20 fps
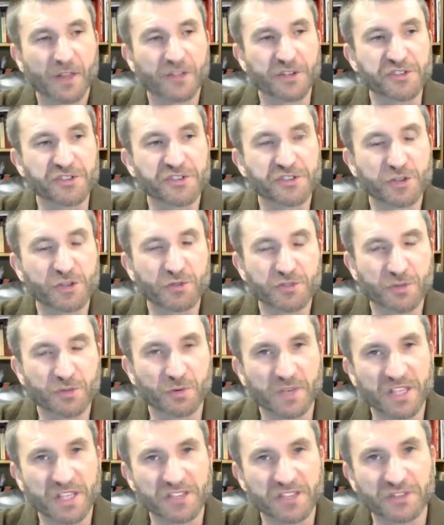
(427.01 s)
the
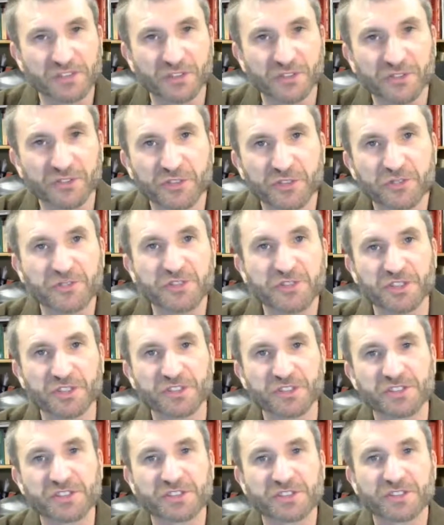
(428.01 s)
social
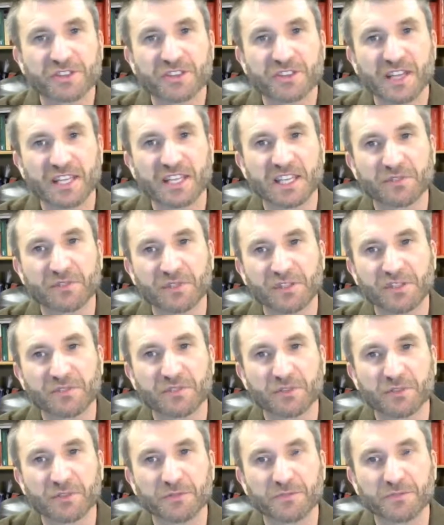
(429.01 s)
institutions that give us
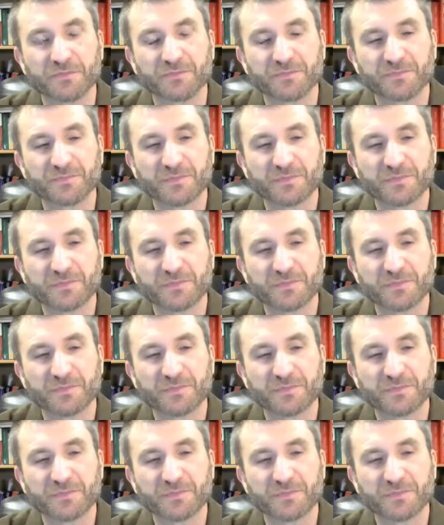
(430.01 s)
food.